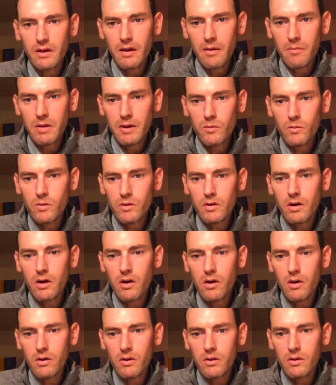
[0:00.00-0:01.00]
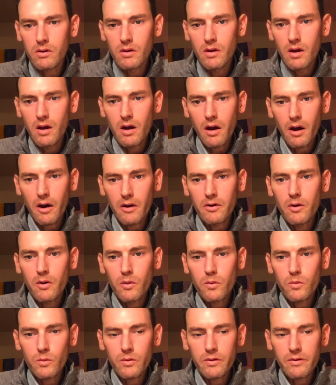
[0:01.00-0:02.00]
I mean, we're all our
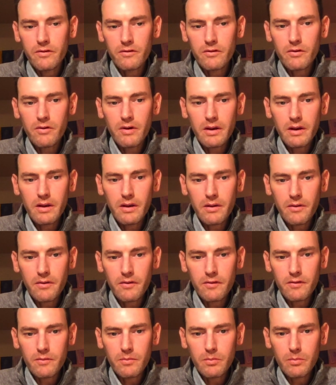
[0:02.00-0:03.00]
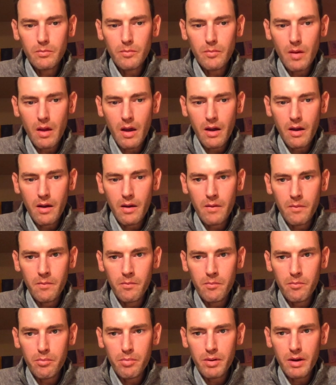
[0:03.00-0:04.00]
own worst critics,
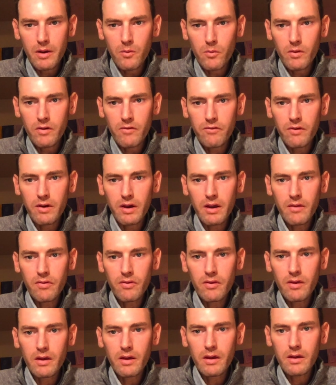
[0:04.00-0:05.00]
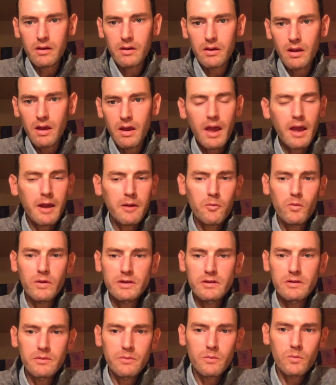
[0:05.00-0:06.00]
but we forget that, and
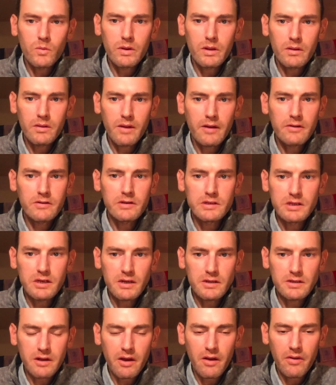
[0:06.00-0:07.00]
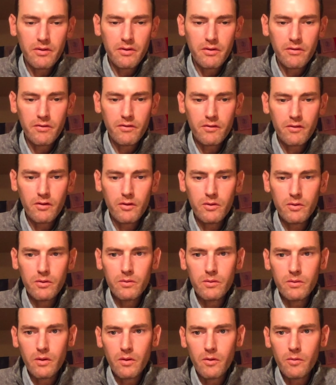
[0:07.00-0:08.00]
we like to judge others
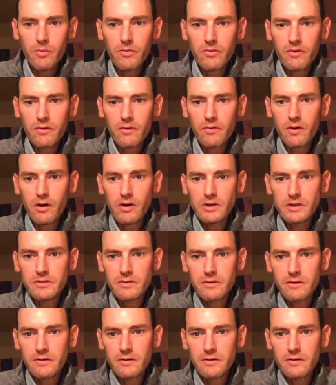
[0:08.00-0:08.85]
too, almost as harshly